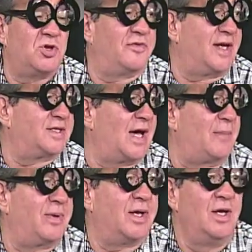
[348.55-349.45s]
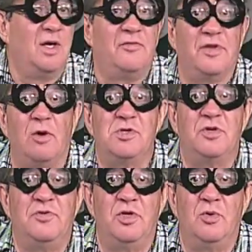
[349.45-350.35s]
off that topic, for those
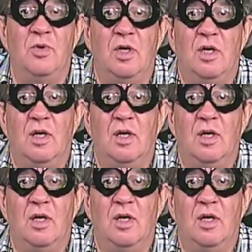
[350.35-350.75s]
of you